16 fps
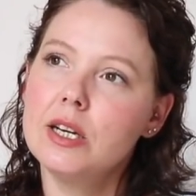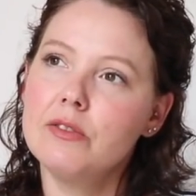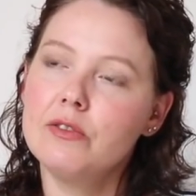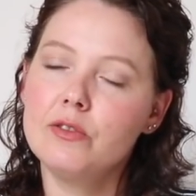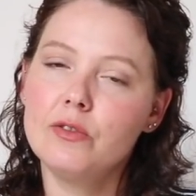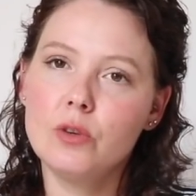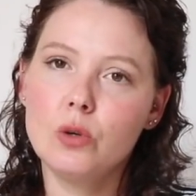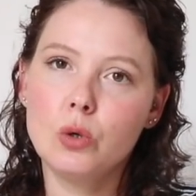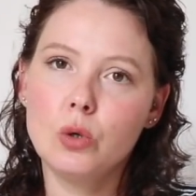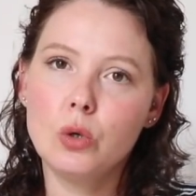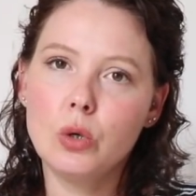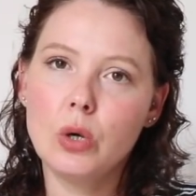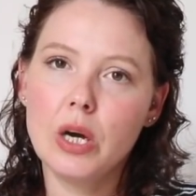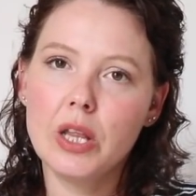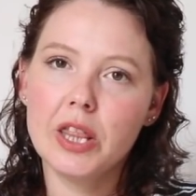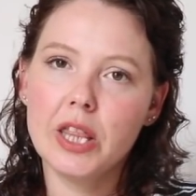
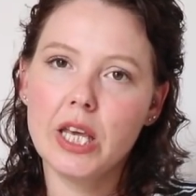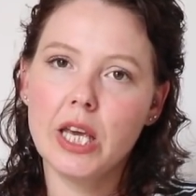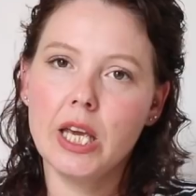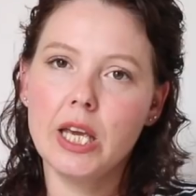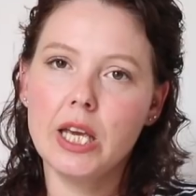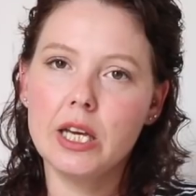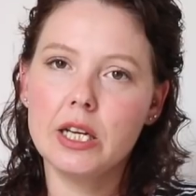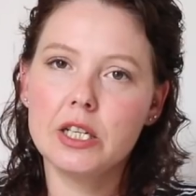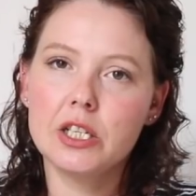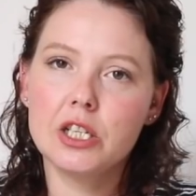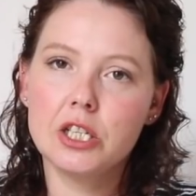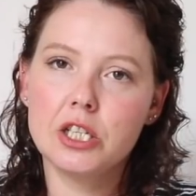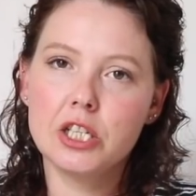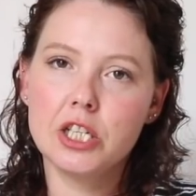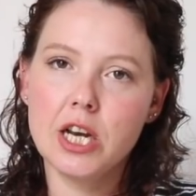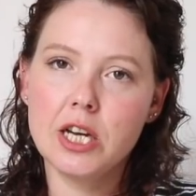for the
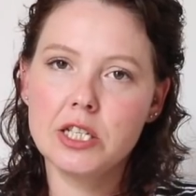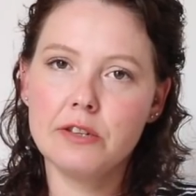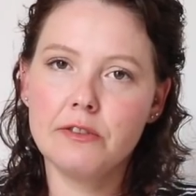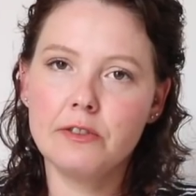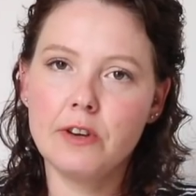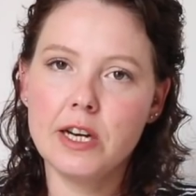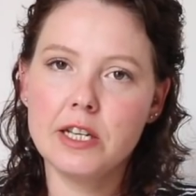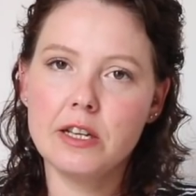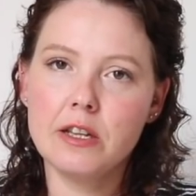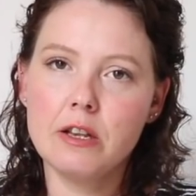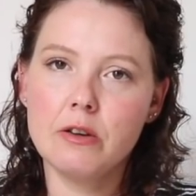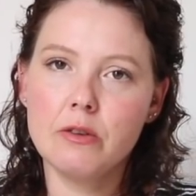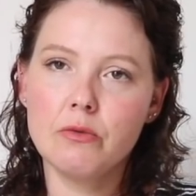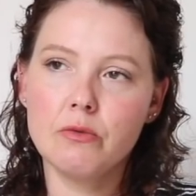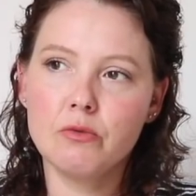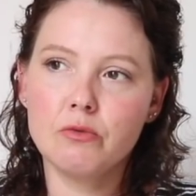chatter thread
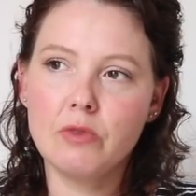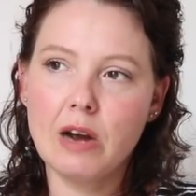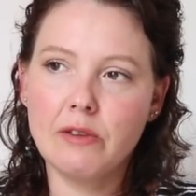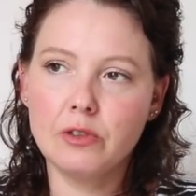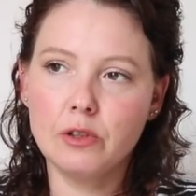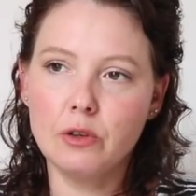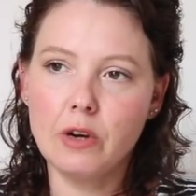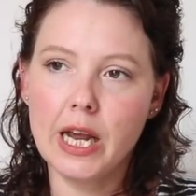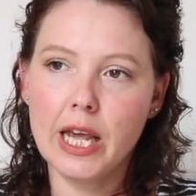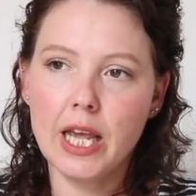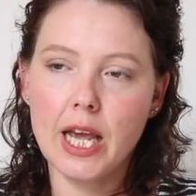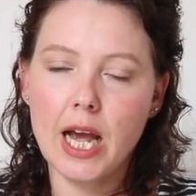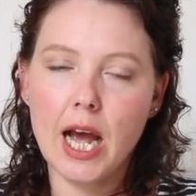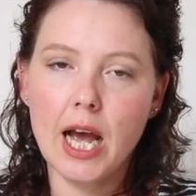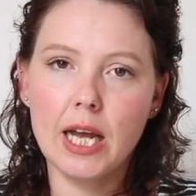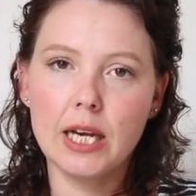in
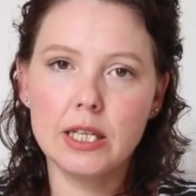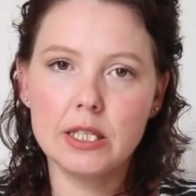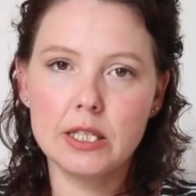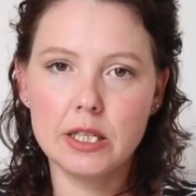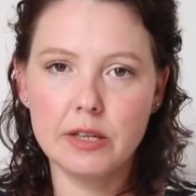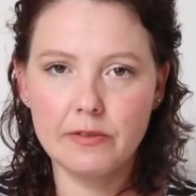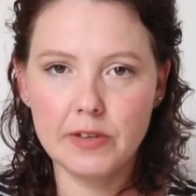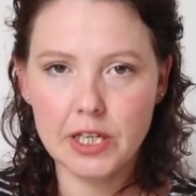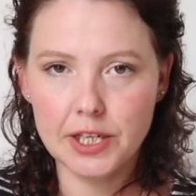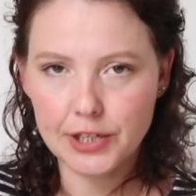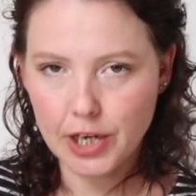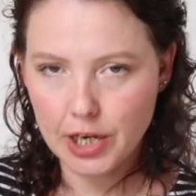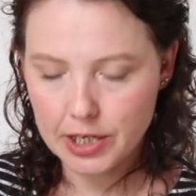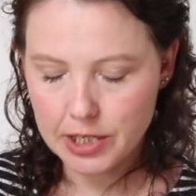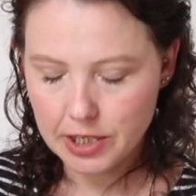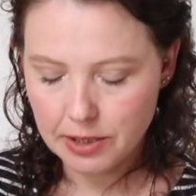Ravelry and the finished
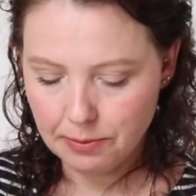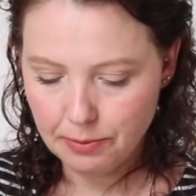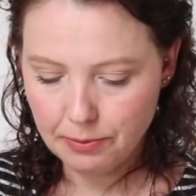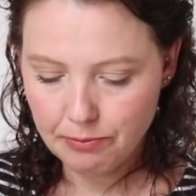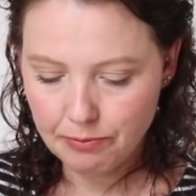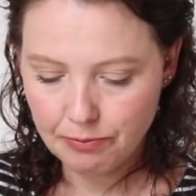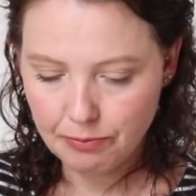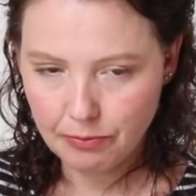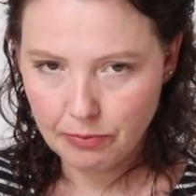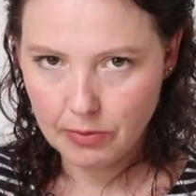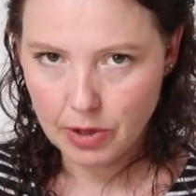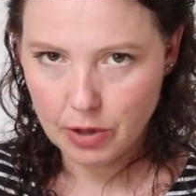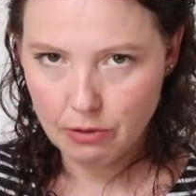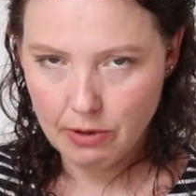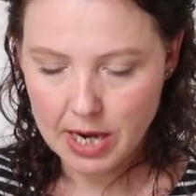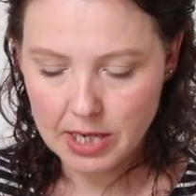item
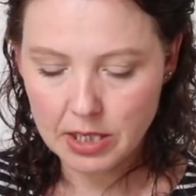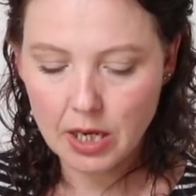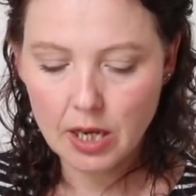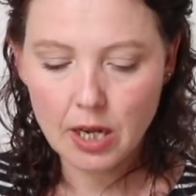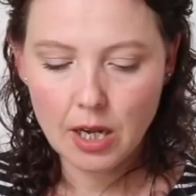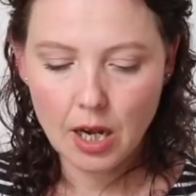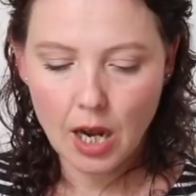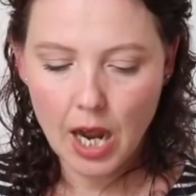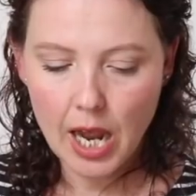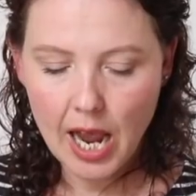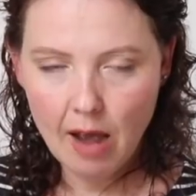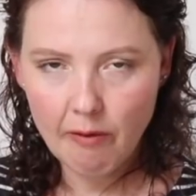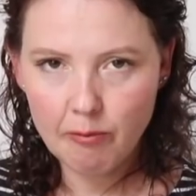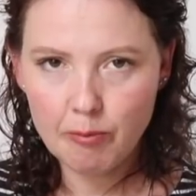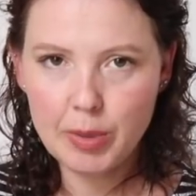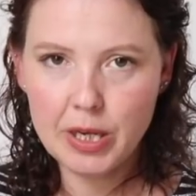thread. I
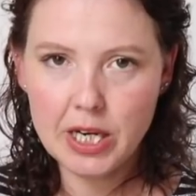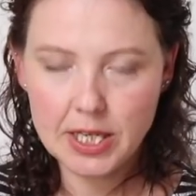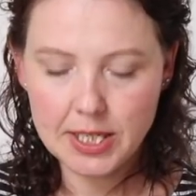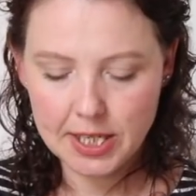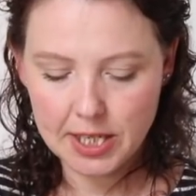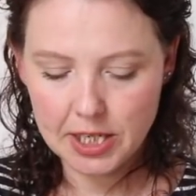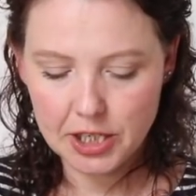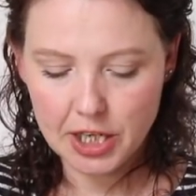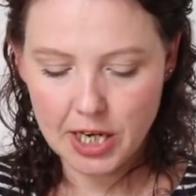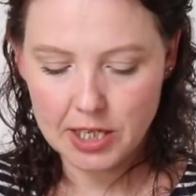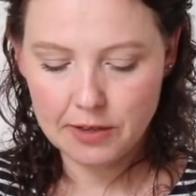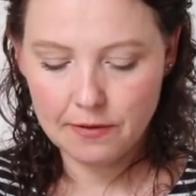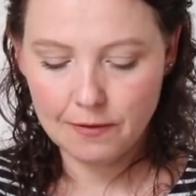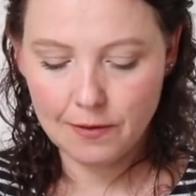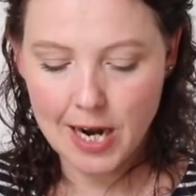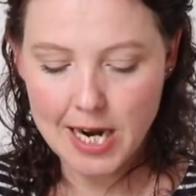haven't been into the
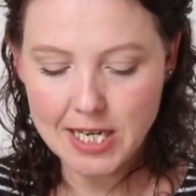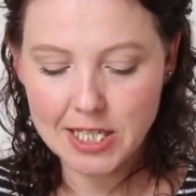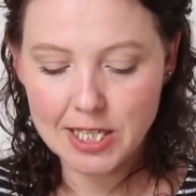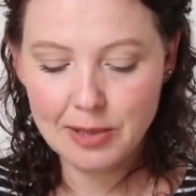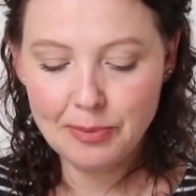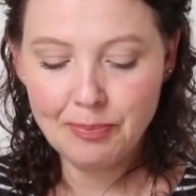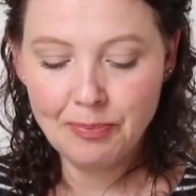chatter thread.